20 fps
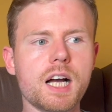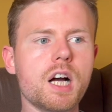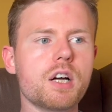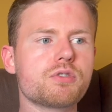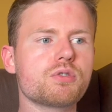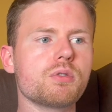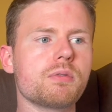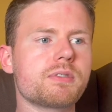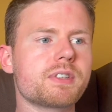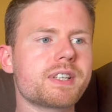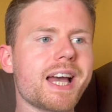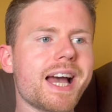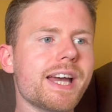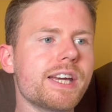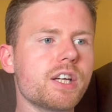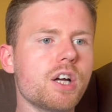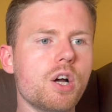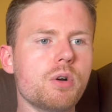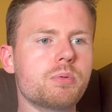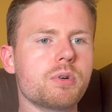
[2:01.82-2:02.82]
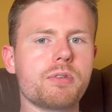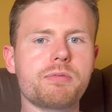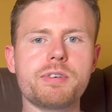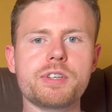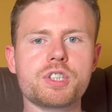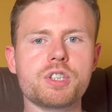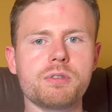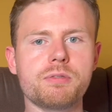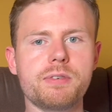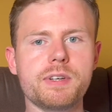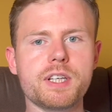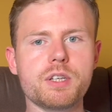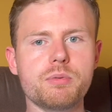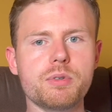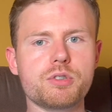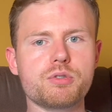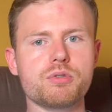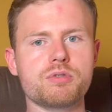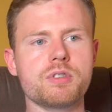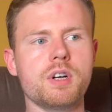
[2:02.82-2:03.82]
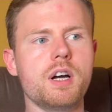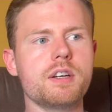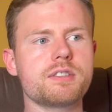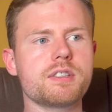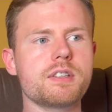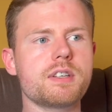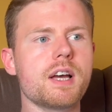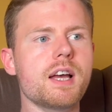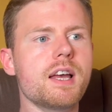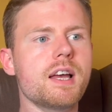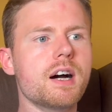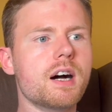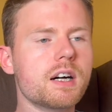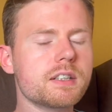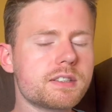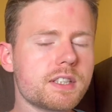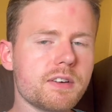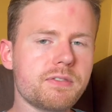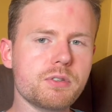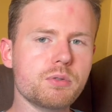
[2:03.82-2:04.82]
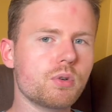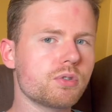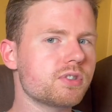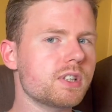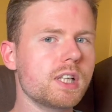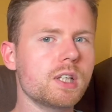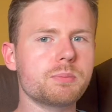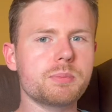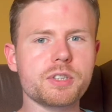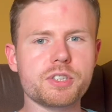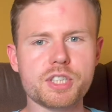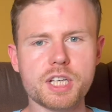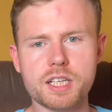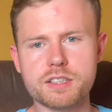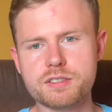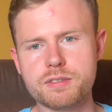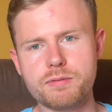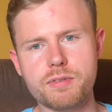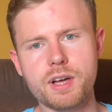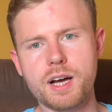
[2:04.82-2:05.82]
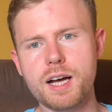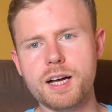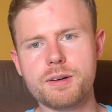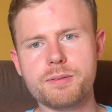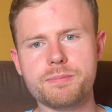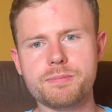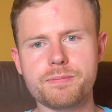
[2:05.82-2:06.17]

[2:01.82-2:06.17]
uh, sort of K O, one official figure, which was nice, and definitely wasn't a little bit jealous of that.